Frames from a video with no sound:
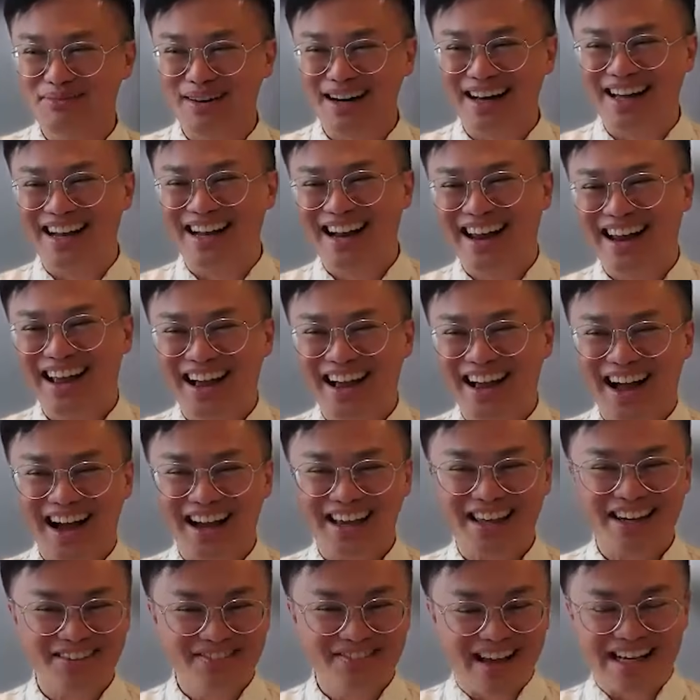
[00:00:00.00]
But I
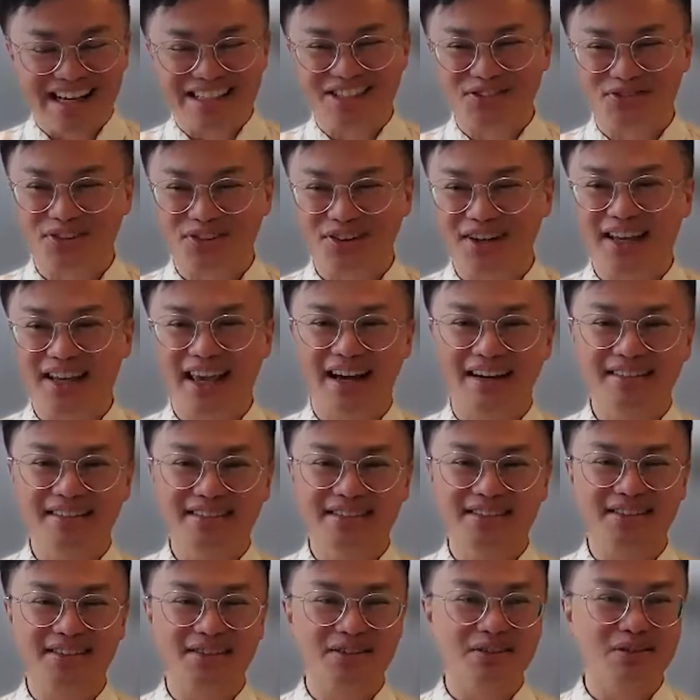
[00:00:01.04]
can imagine for
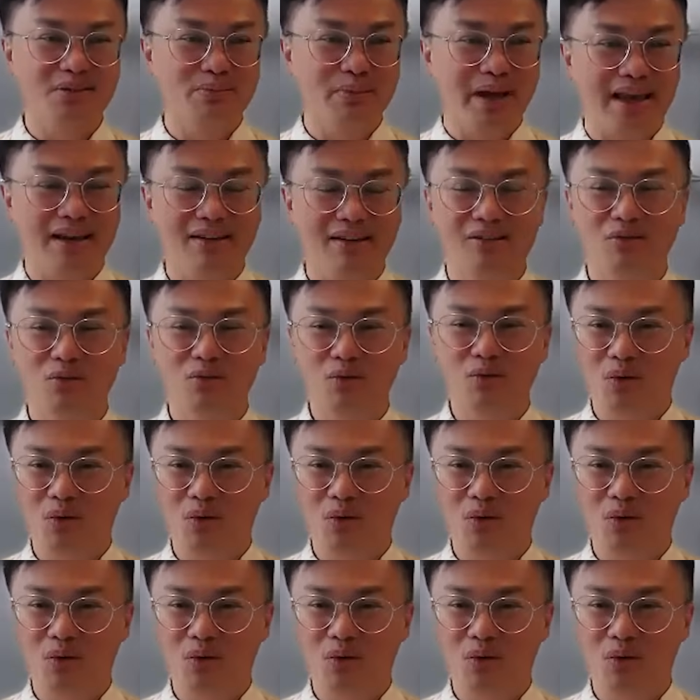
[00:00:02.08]
accountants who may